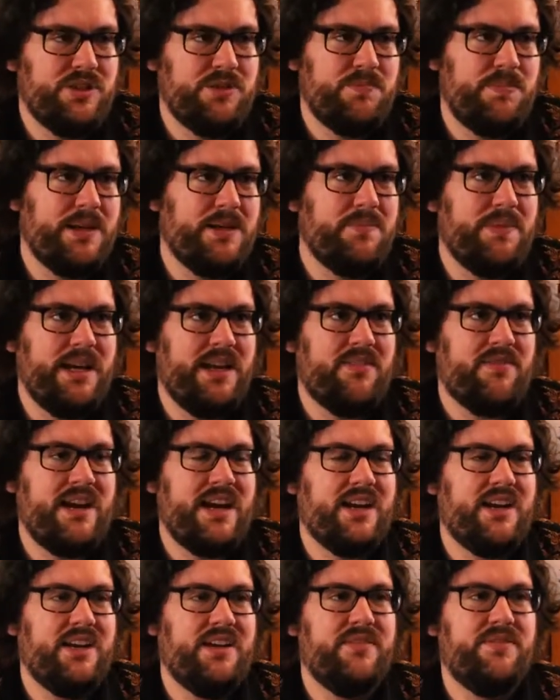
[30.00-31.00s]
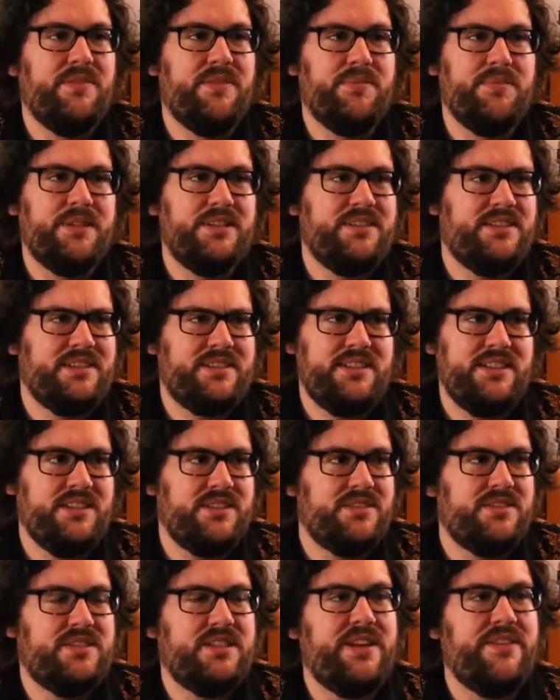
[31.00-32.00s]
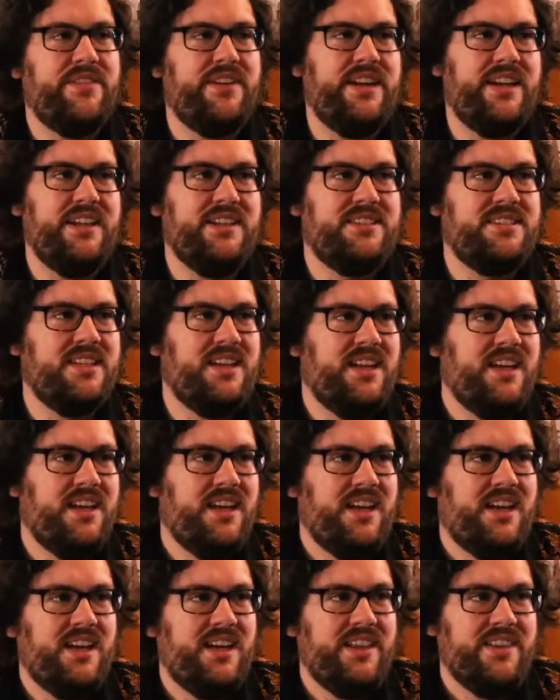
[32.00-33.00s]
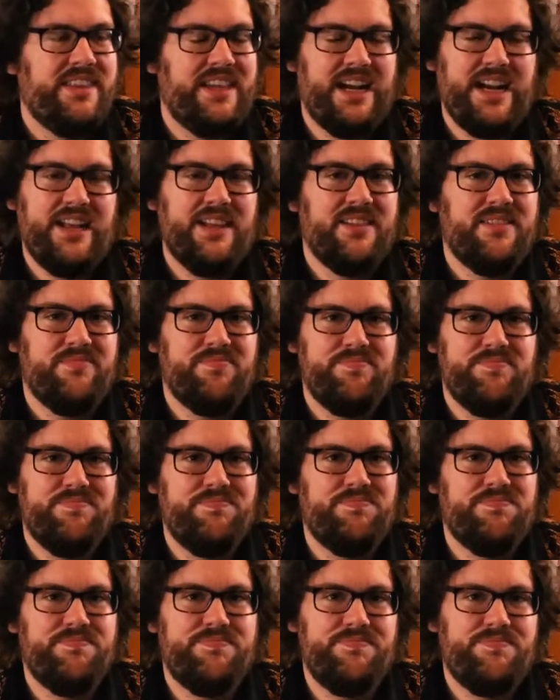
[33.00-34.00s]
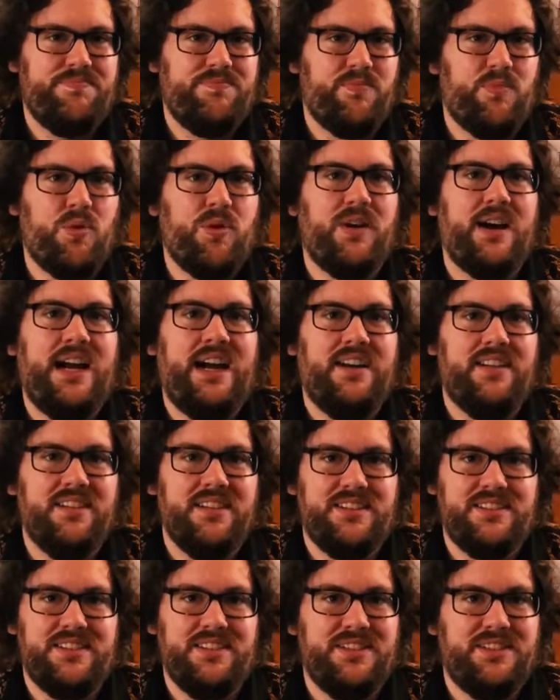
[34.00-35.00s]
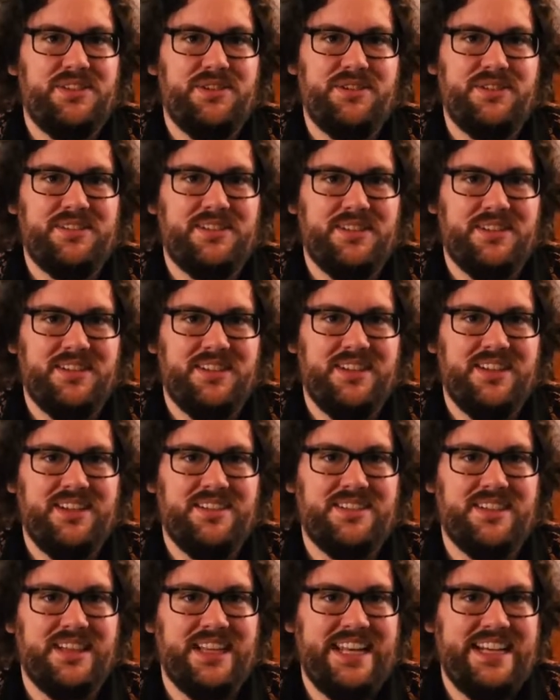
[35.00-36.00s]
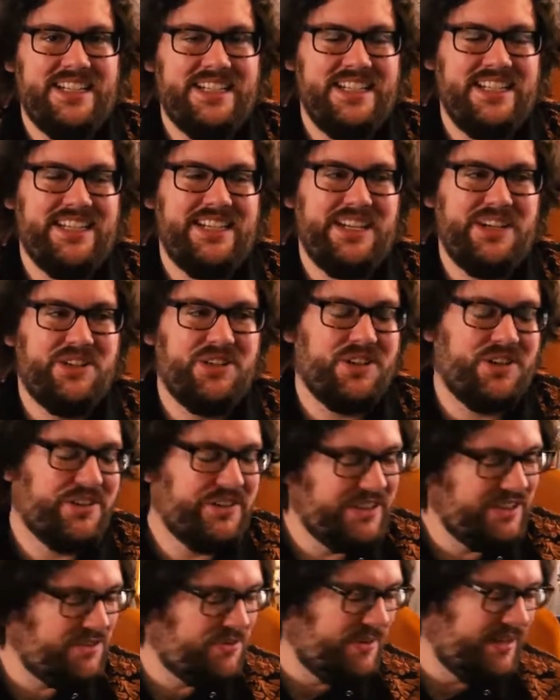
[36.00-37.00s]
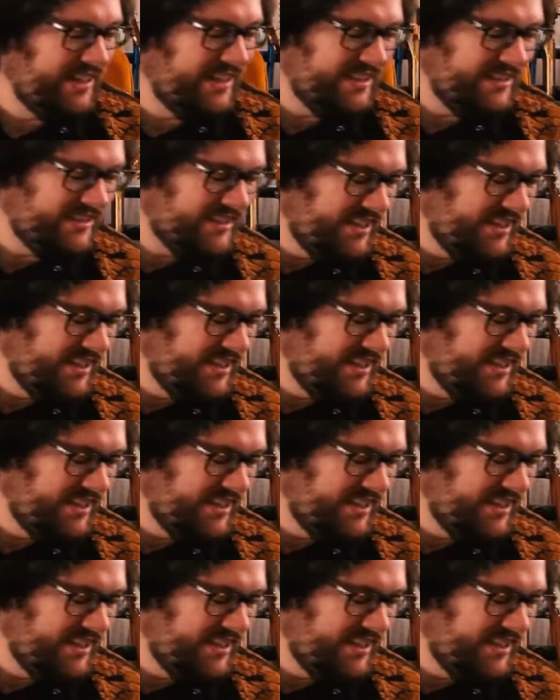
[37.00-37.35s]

big band record from the 60s or 70s that I wore out listening to as a late teenager, early 20s.